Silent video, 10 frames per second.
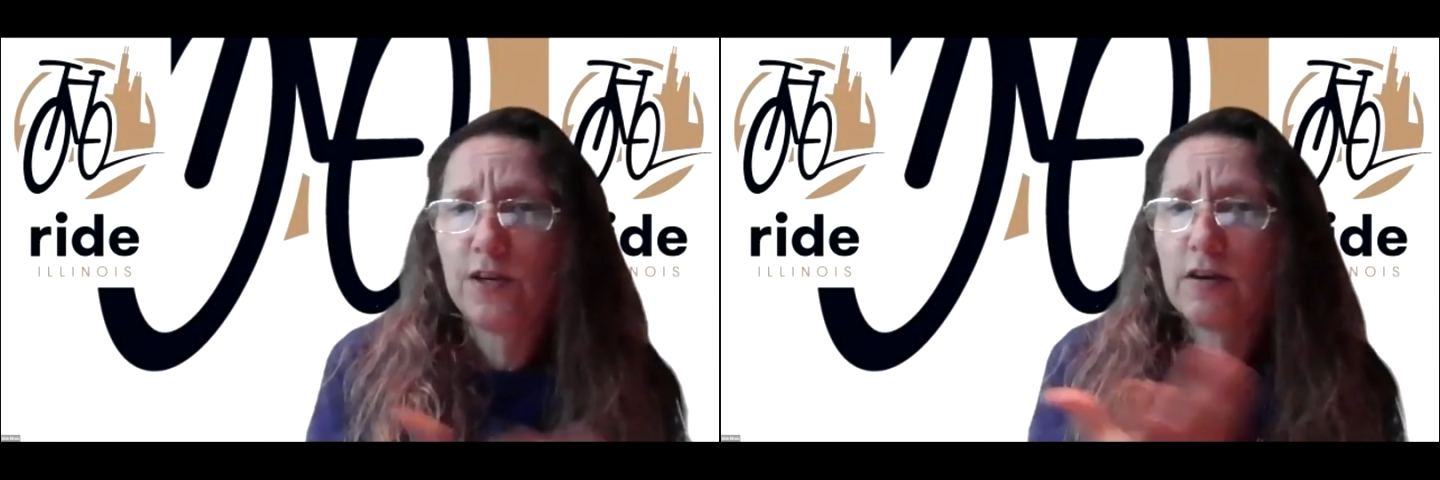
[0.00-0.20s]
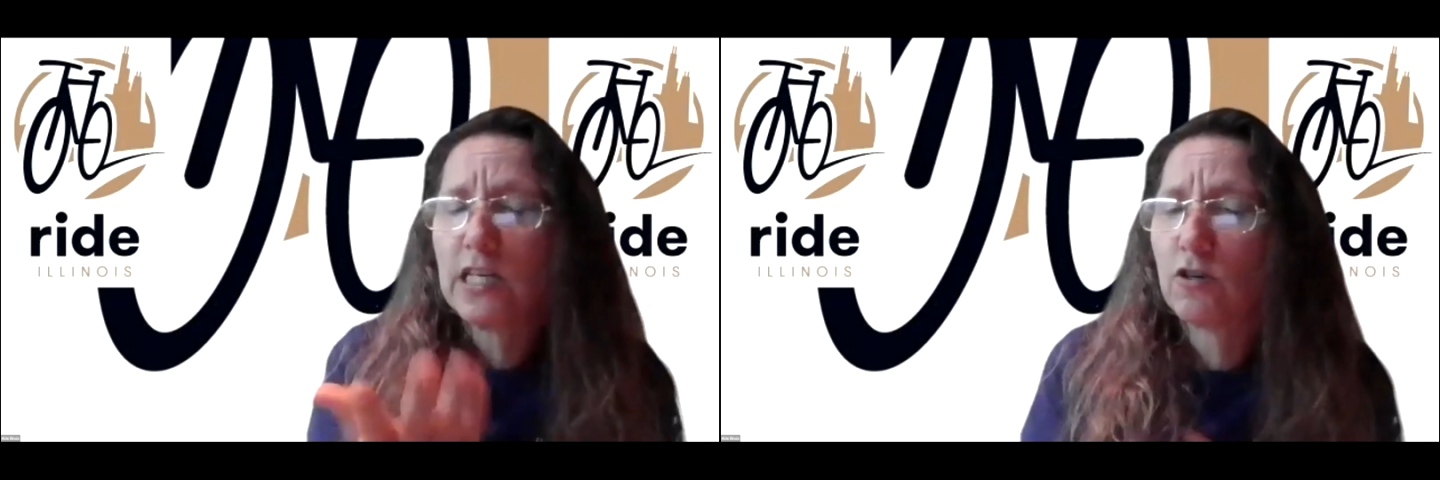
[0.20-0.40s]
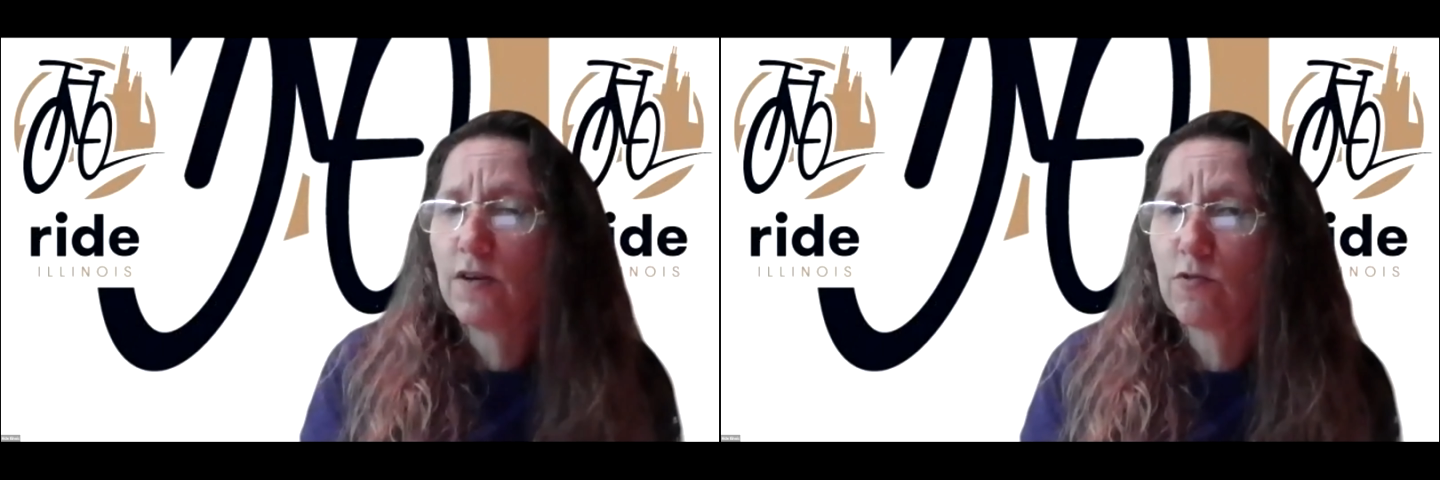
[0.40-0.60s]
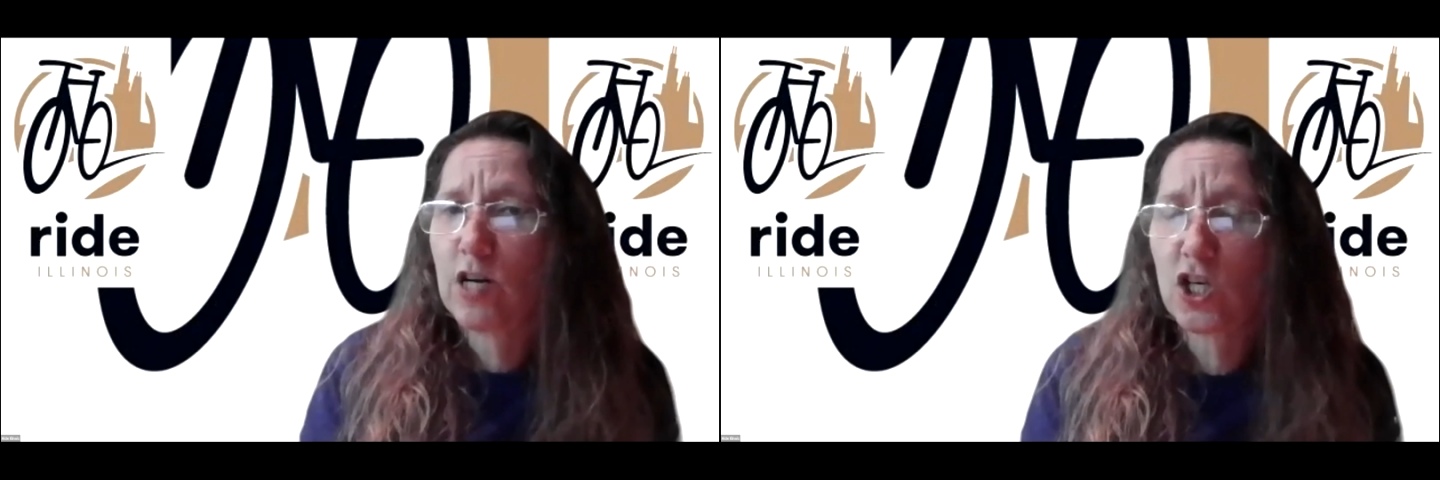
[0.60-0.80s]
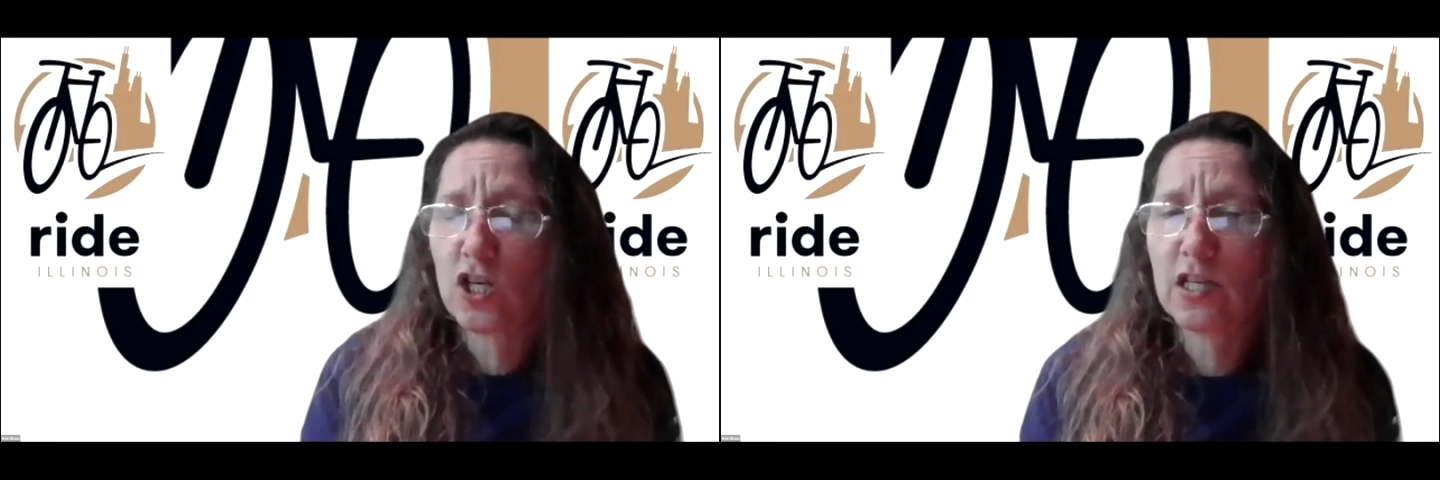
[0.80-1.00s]
if you guys do have
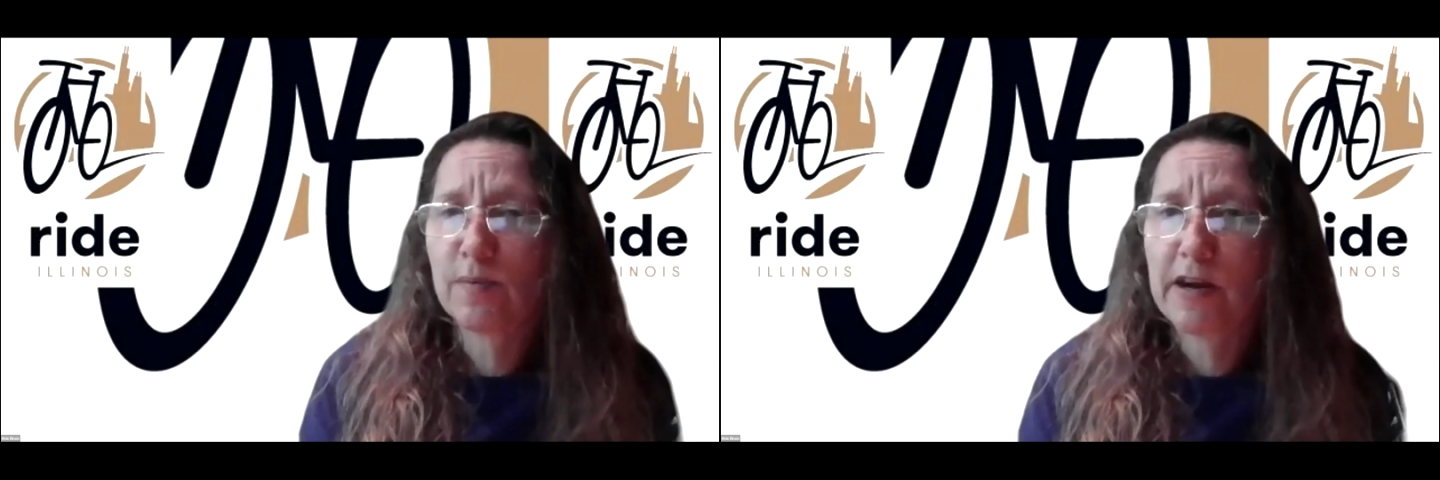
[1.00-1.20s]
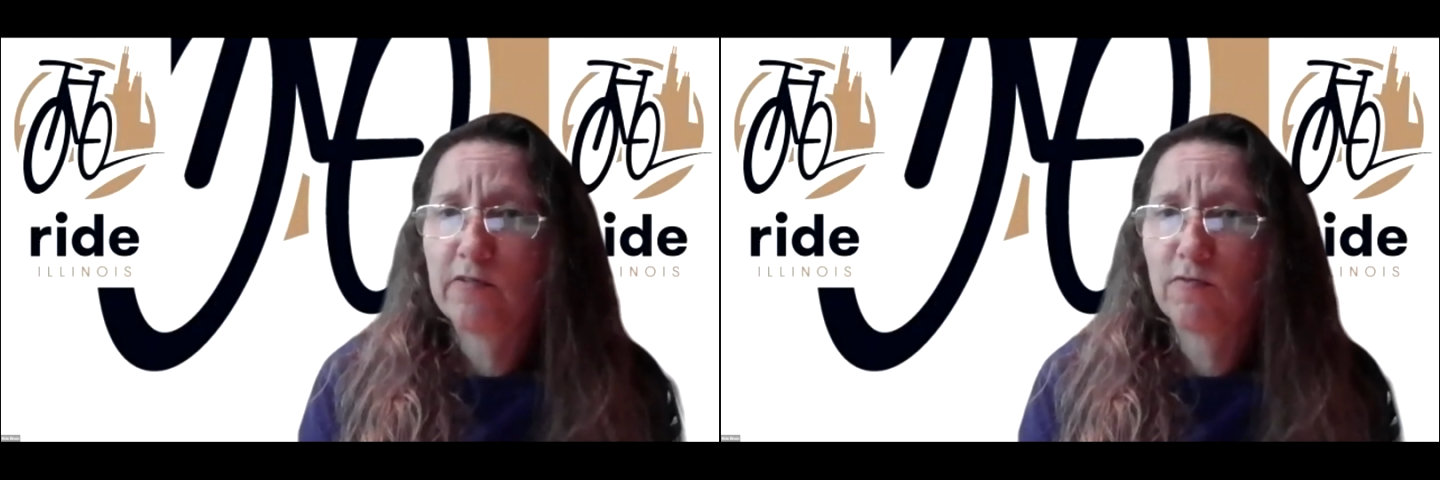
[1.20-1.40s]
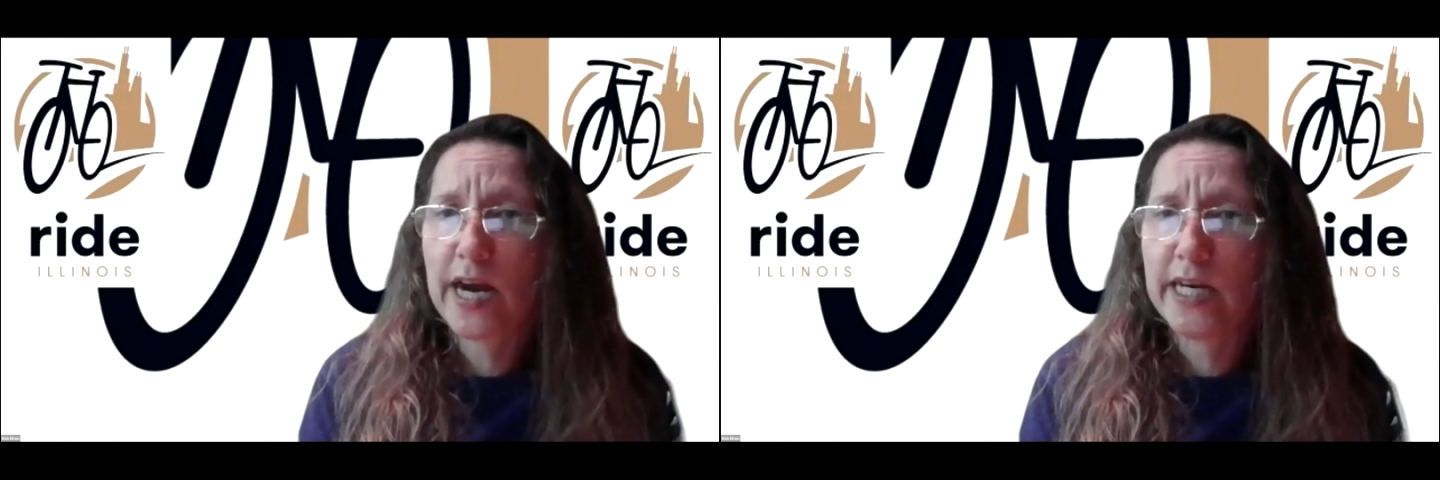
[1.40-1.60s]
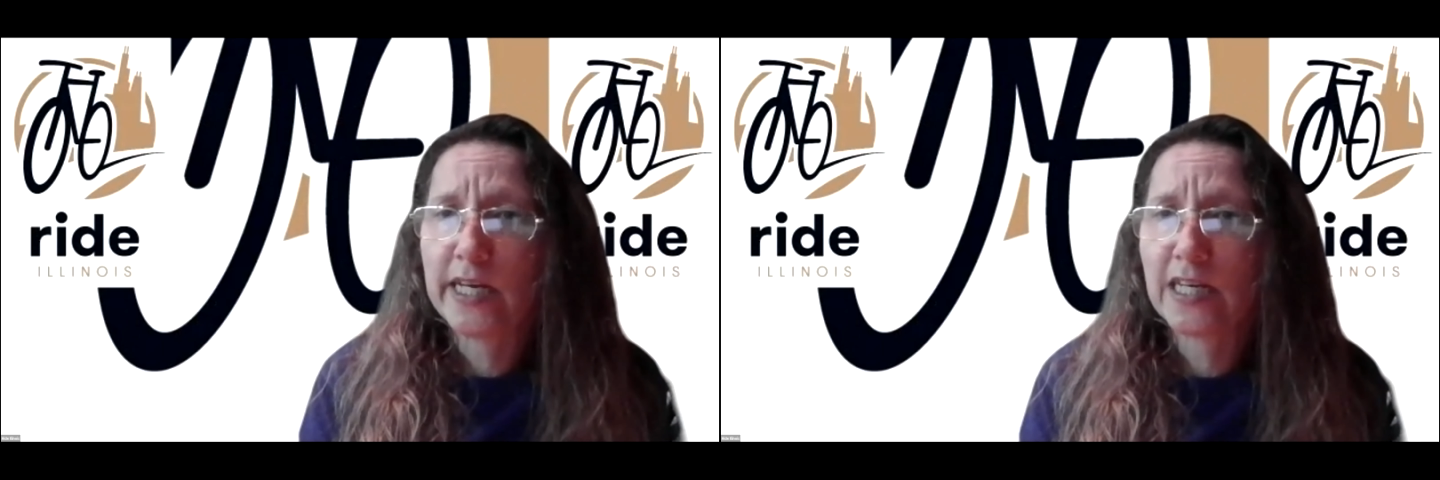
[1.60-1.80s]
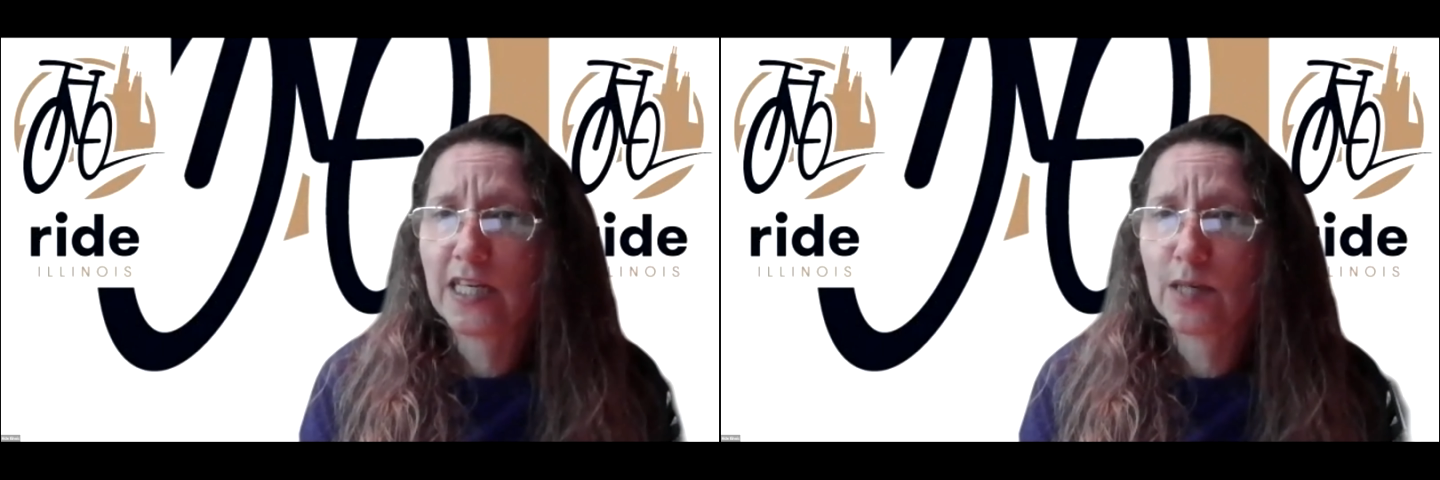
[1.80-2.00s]
questions about
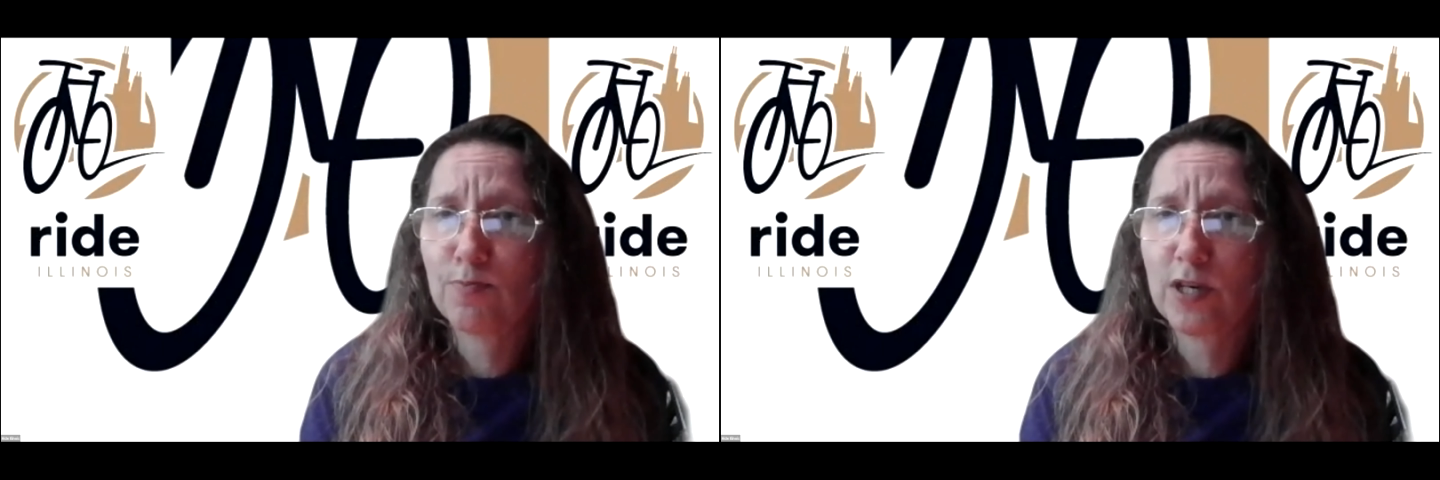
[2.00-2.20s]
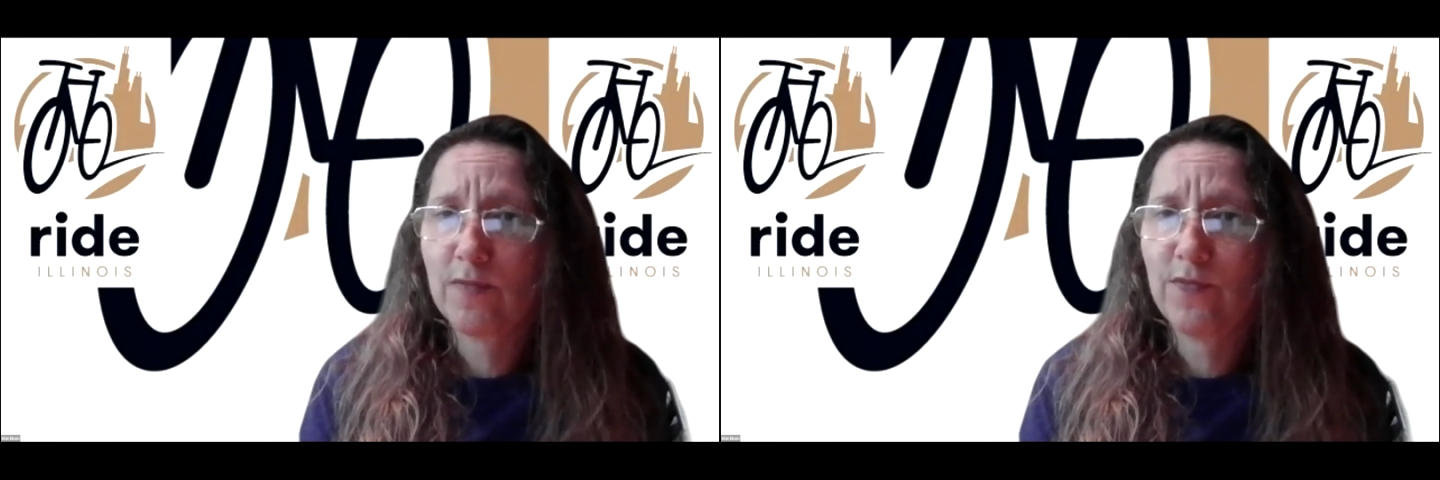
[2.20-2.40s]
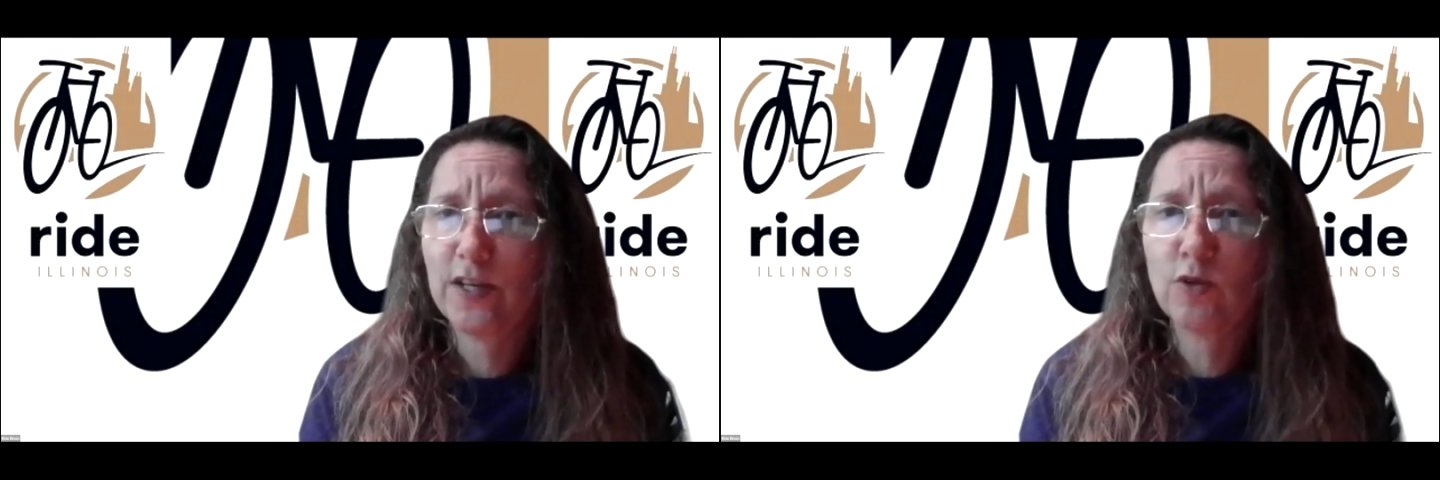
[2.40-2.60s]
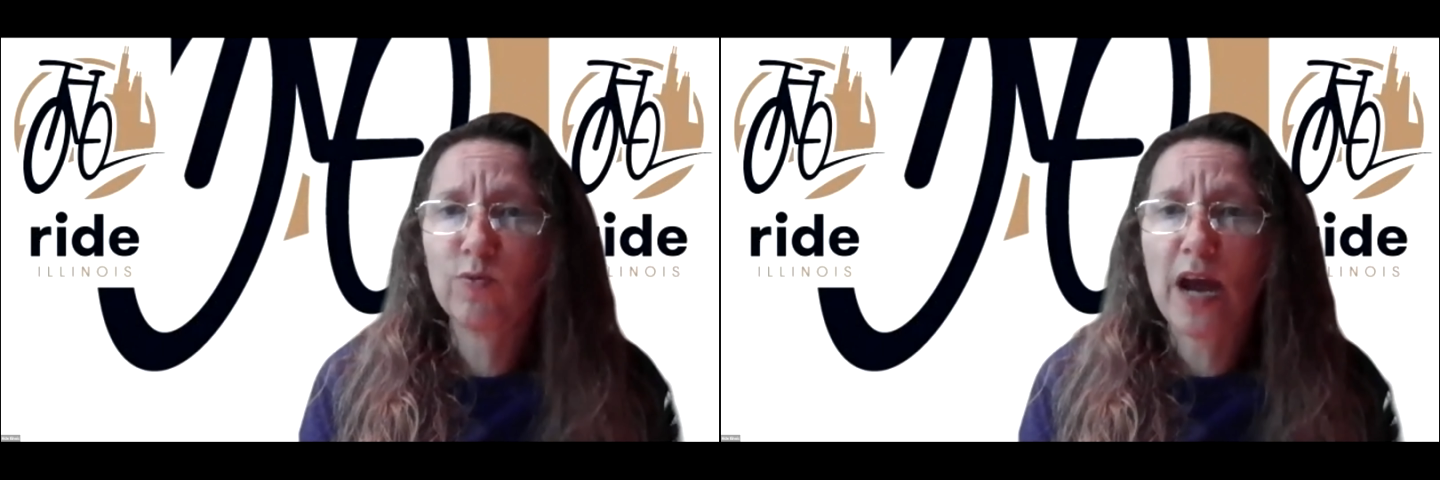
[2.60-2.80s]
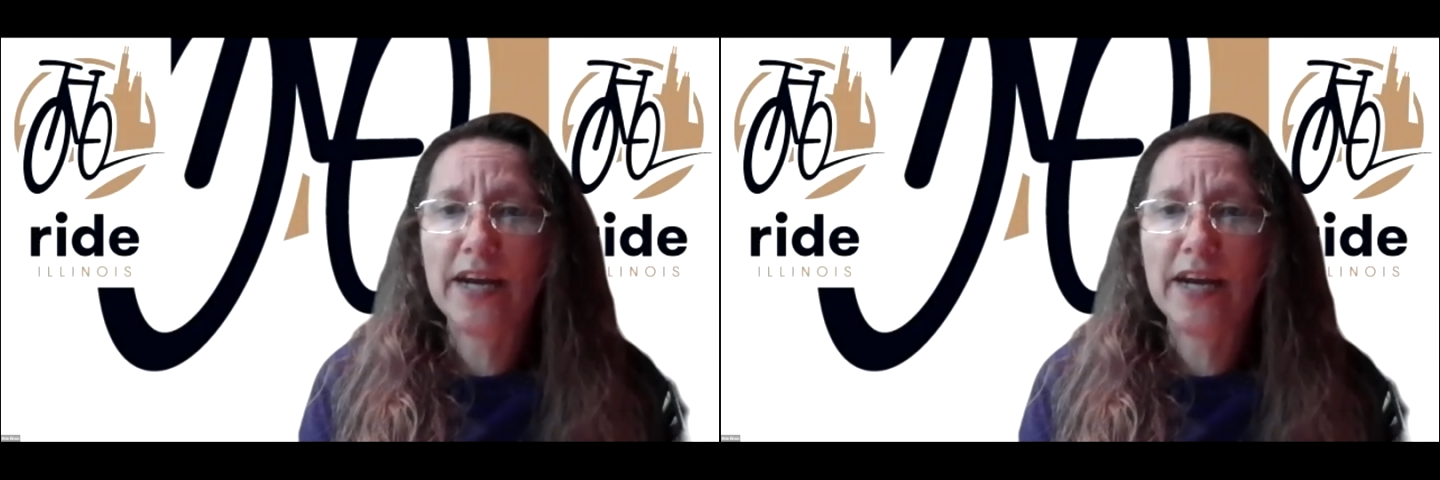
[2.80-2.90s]
riding in Springfield.